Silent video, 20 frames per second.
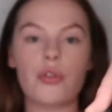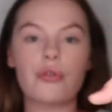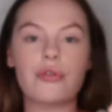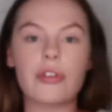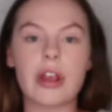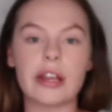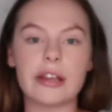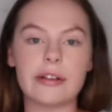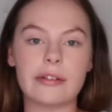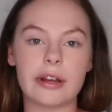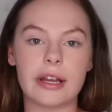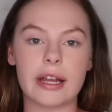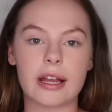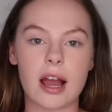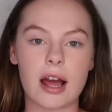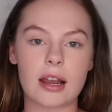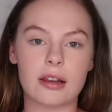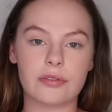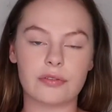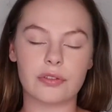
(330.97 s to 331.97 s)
really
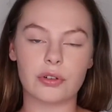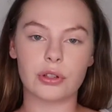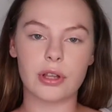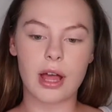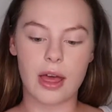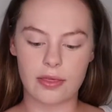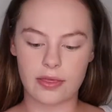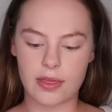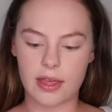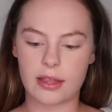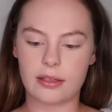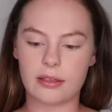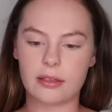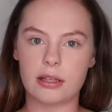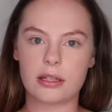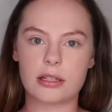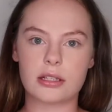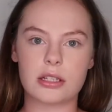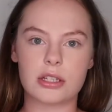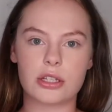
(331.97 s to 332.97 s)
colorful, and then
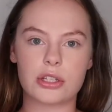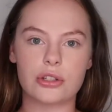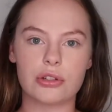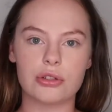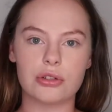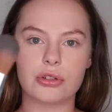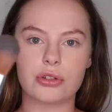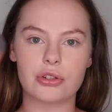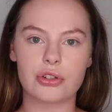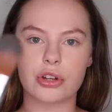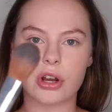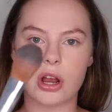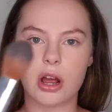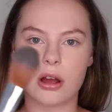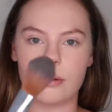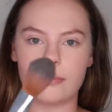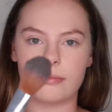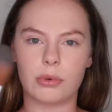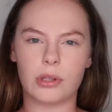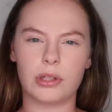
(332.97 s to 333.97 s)
this huge,
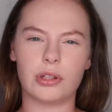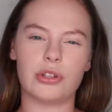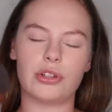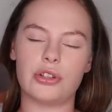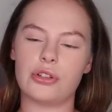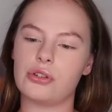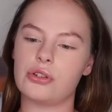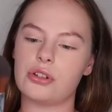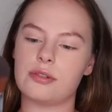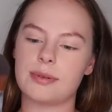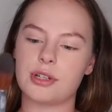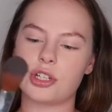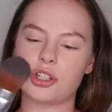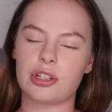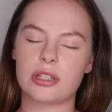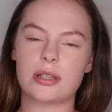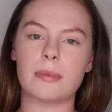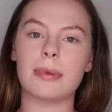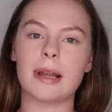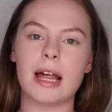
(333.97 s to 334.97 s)
well not huge, but it's
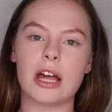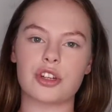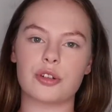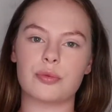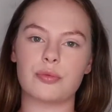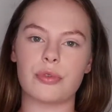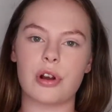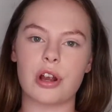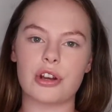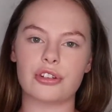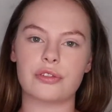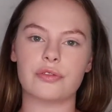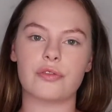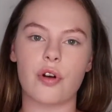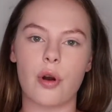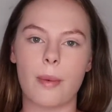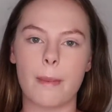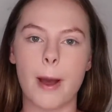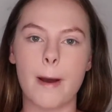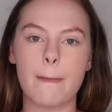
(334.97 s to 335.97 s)
just a blush brush
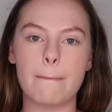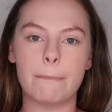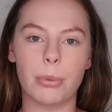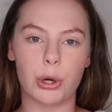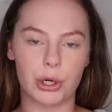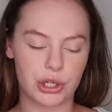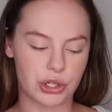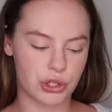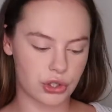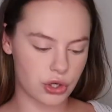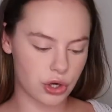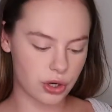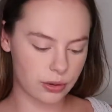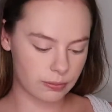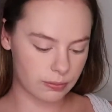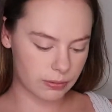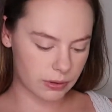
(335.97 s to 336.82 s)
from Body Shop.